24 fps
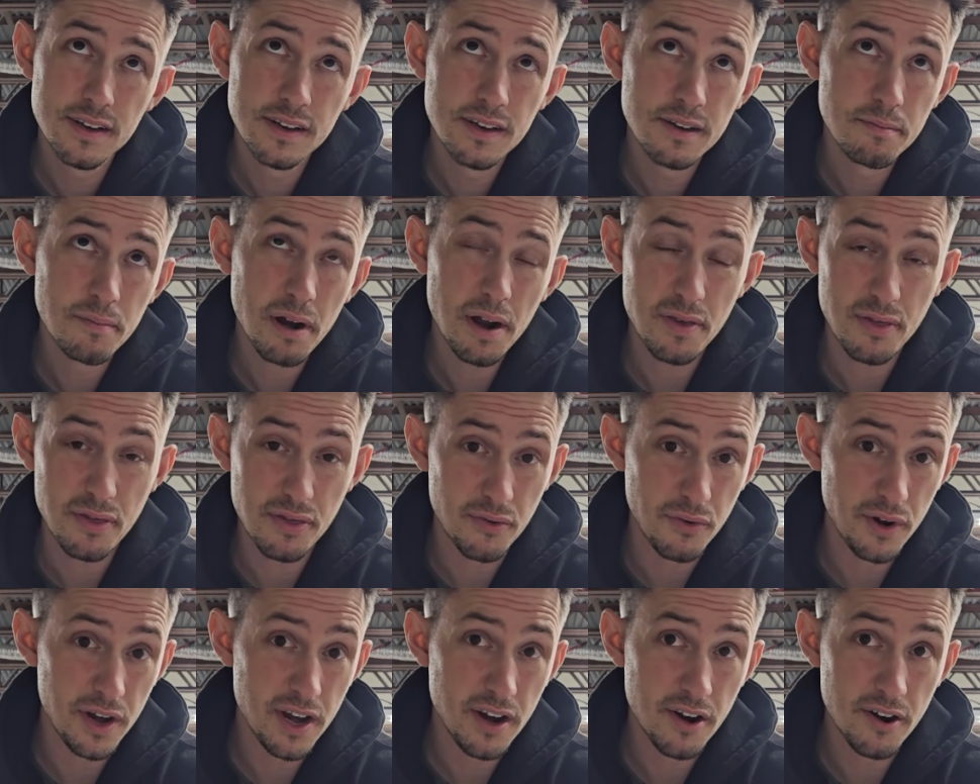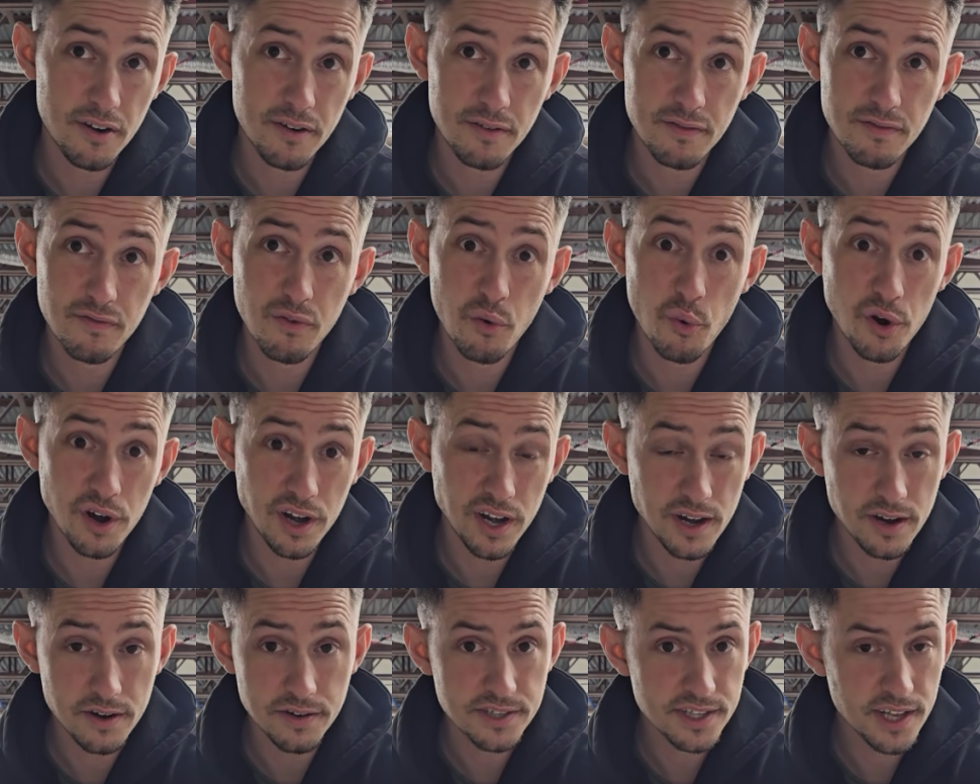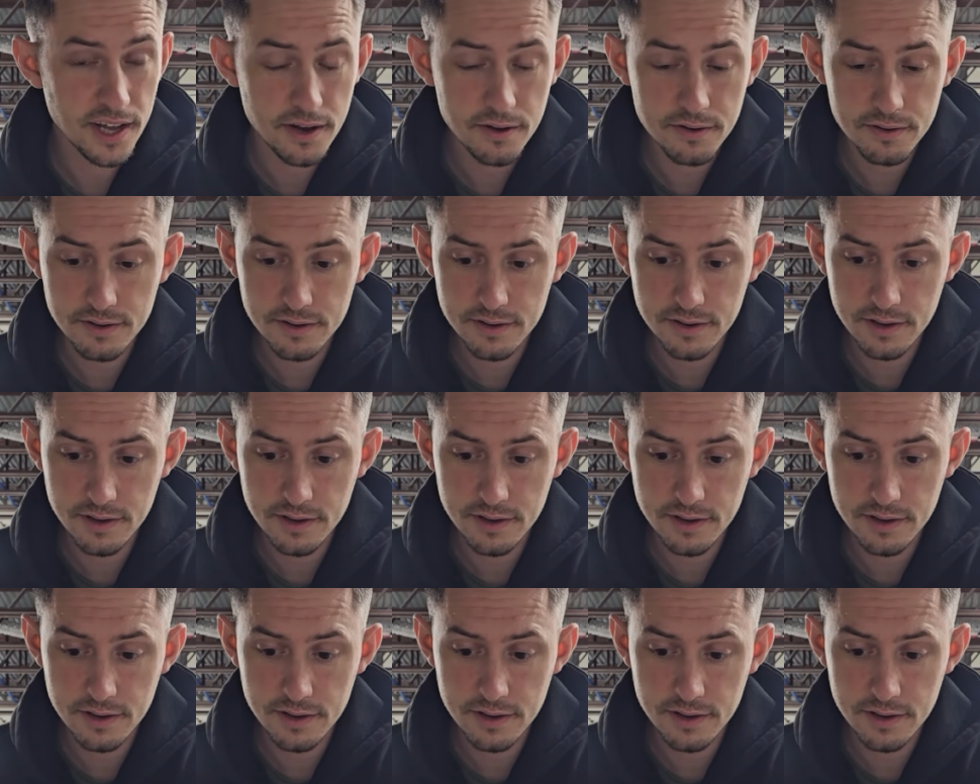probably 3 or 4 years now.